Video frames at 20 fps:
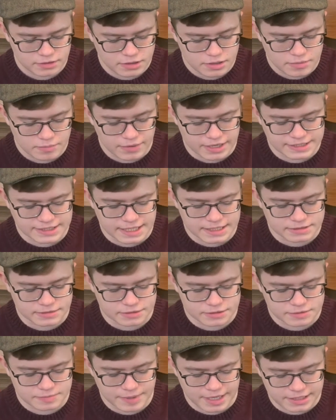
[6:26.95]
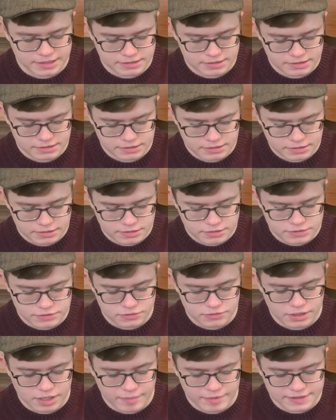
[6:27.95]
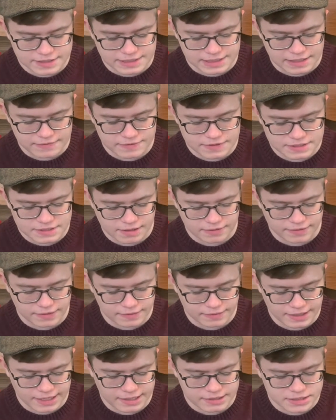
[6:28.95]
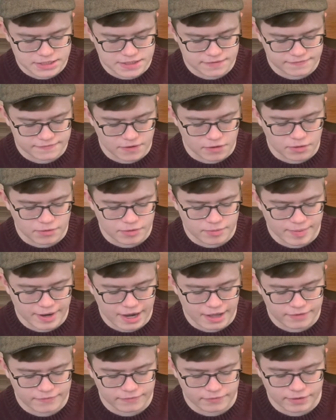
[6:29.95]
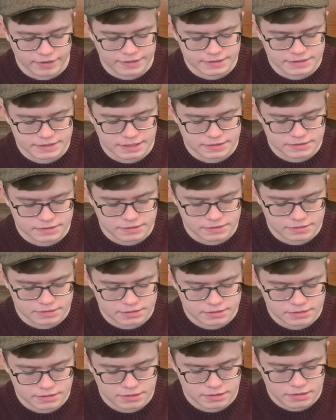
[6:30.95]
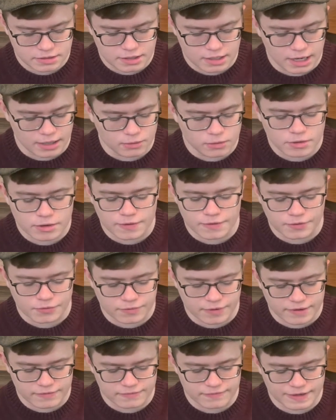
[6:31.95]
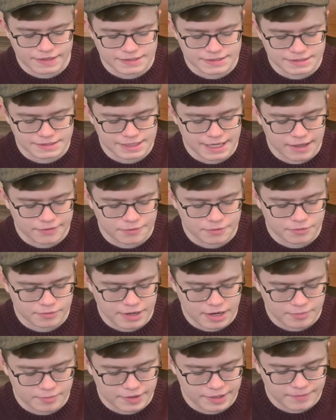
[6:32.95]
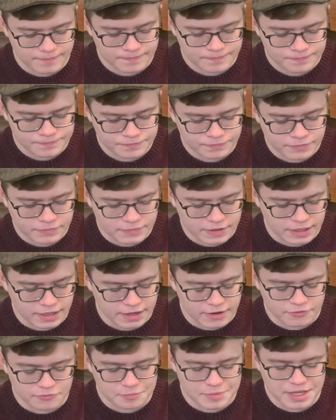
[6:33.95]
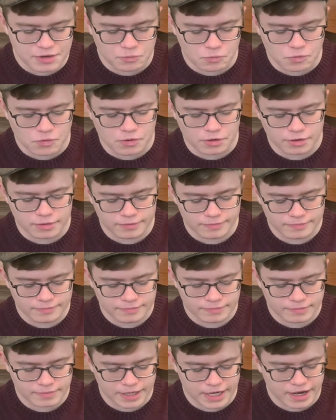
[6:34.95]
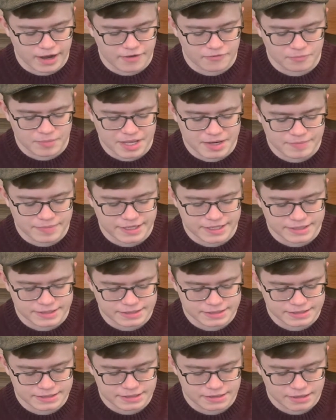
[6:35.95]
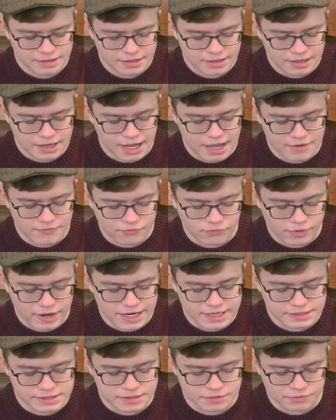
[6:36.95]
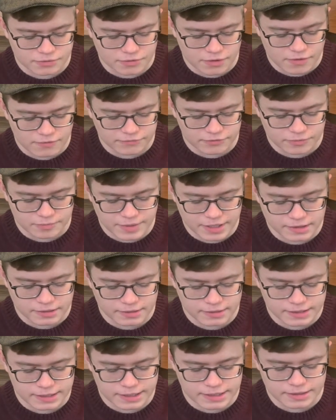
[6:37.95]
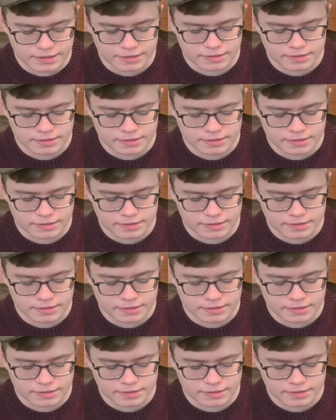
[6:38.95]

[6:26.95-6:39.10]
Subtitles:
My days are spent. Soon I must leave the sunlit lands to follow the path of our ancestors. I look on the gray faces gathered around me. I have made war. I have made peace. I have raised the groves of Balalian,